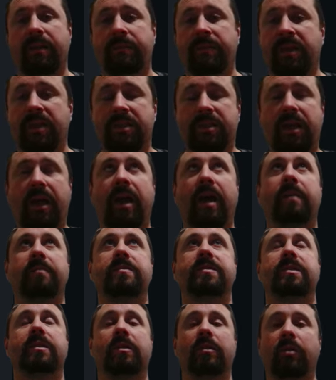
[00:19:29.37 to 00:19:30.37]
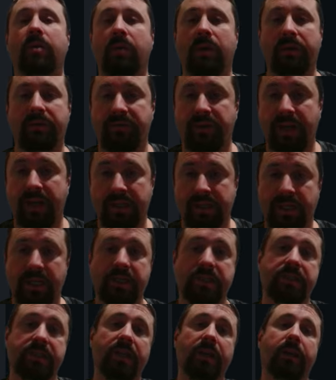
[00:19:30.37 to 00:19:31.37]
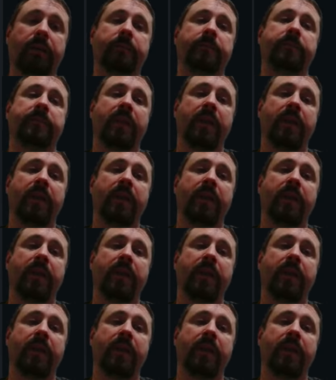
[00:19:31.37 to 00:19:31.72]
It's absolutely fantastic.